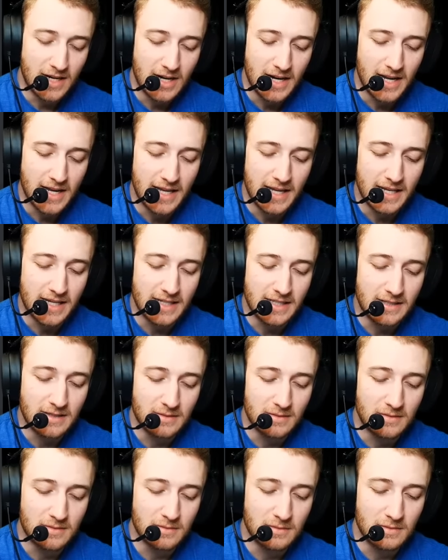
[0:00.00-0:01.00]
a
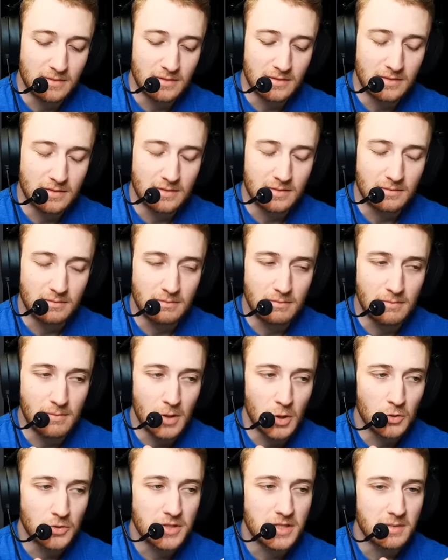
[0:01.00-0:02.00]

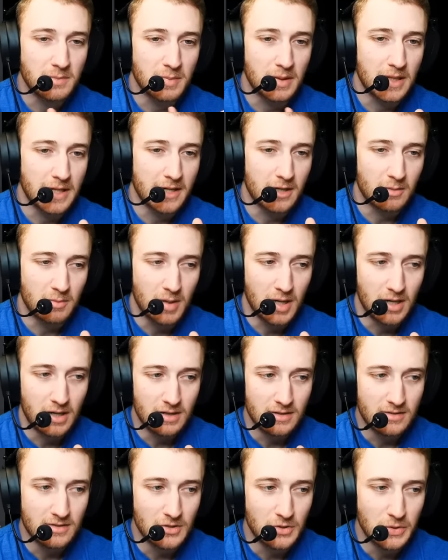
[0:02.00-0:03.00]
multiplayer
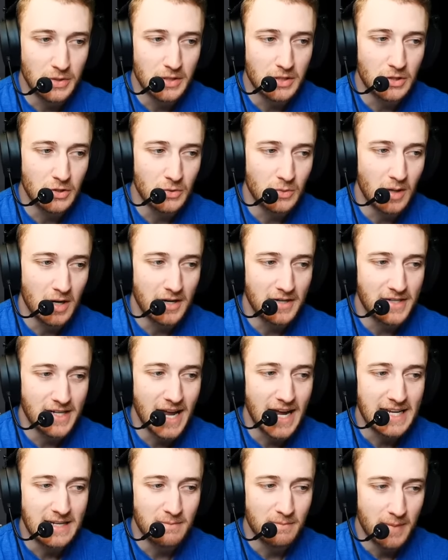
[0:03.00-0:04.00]
boss you could do on
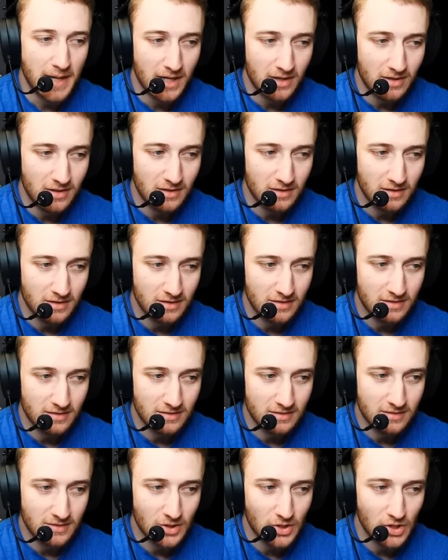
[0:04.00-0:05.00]
Nightmare
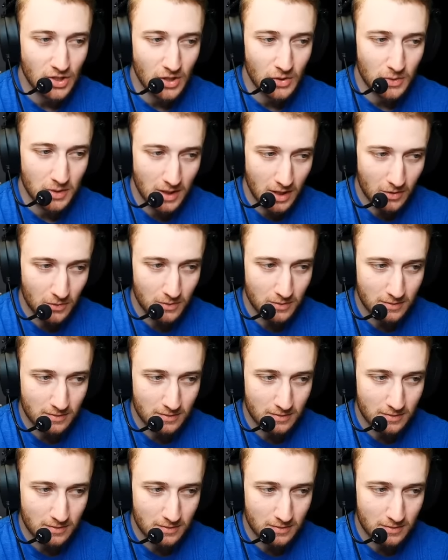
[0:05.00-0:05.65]
solo?